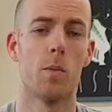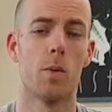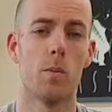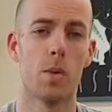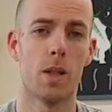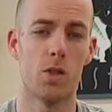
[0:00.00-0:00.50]

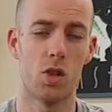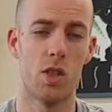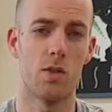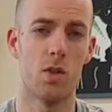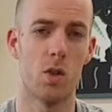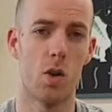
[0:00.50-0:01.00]
But when I
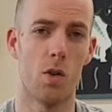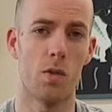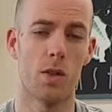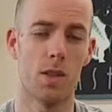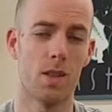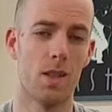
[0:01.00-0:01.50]
shaved it
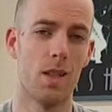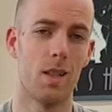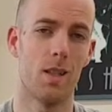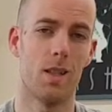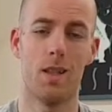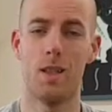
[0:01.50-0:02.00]
off, I
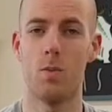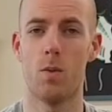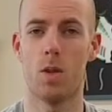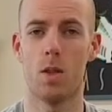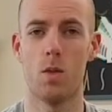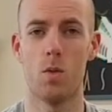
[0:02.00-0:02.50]
decided it didn't
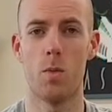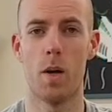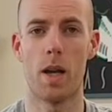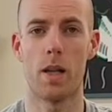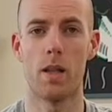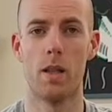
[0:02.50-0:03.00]
want to grow
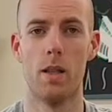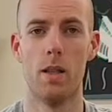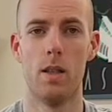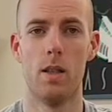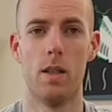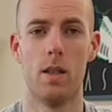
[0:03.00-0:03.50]
back.
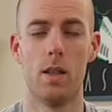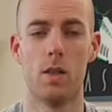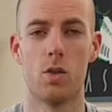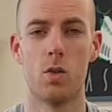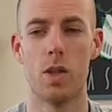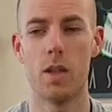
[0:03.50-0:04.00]

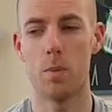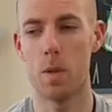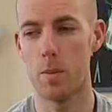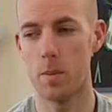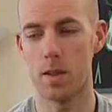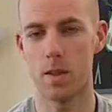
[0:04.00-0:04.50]
So then the
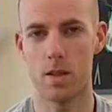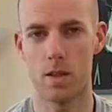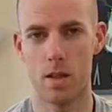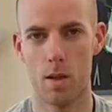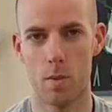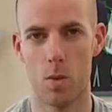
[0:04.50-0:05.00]
people that
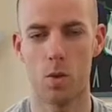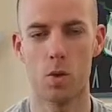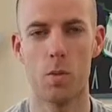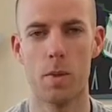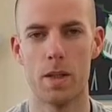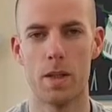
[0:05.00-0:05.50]

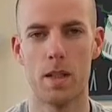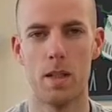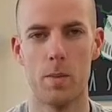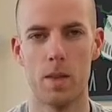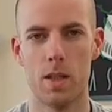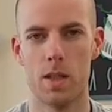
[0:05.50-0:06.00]
approach me and
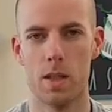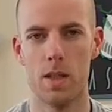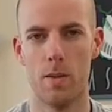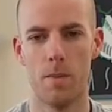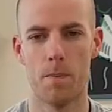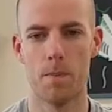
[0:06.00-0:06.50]
see me, they
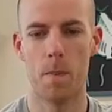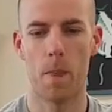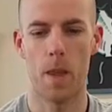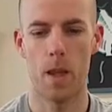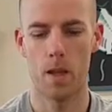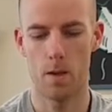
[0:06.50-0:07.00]
see
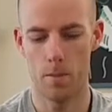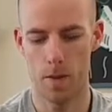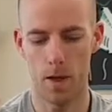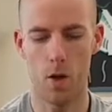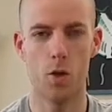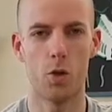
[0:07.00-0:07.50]

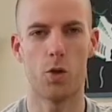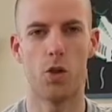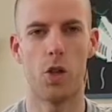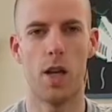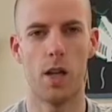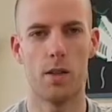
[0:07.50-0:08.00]
my outer
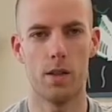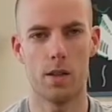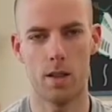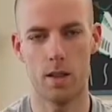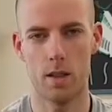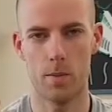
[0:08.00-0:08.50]
shell, and they
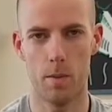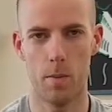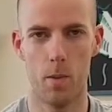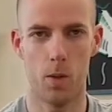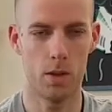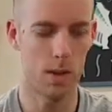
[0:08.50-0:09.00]
see that I'm a
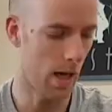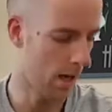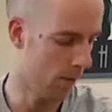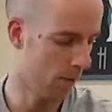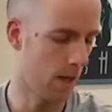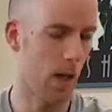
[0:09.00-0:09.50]
bald
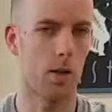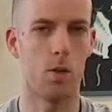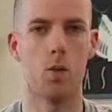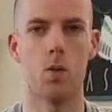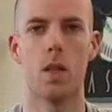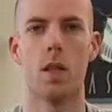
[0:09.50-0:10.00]
guy with
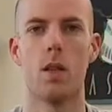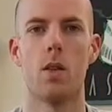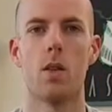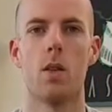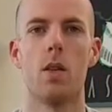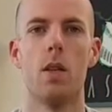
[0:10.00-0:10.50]
tattoos and I
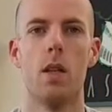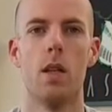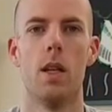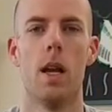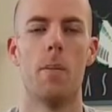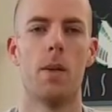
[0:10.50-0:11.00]
look
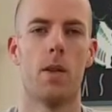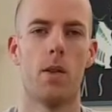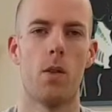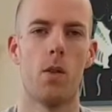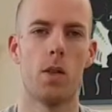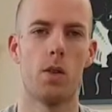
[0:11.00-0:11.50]
a bit
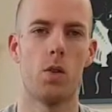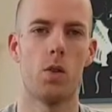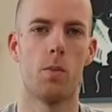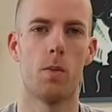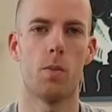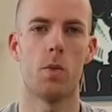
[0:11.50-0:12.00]

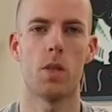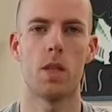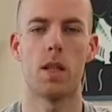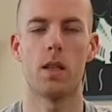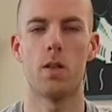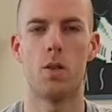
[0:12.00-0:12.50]
thuggish. But once
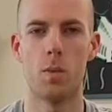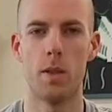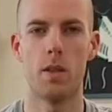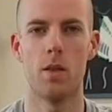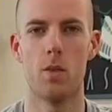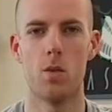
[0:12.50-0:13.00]
they get to know
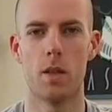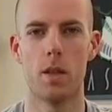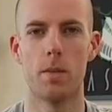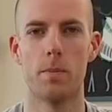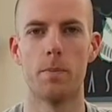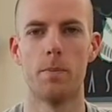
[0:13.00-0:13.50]
me, they know that
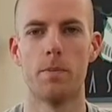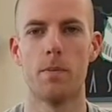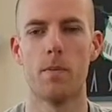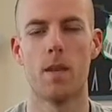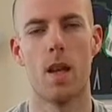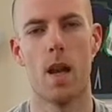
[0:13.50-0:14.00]
I'm
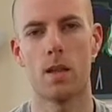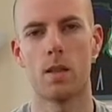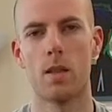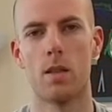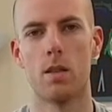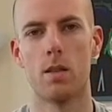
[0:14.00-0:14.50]

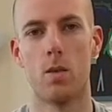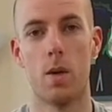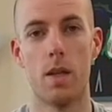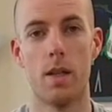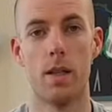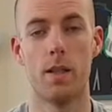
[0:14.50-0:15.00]
actually
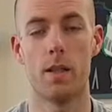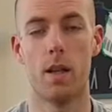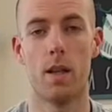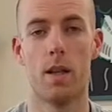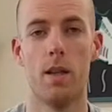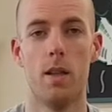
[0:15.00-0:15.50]
quite a nice
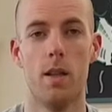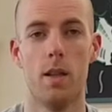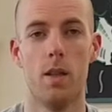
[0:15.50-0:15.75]
guy.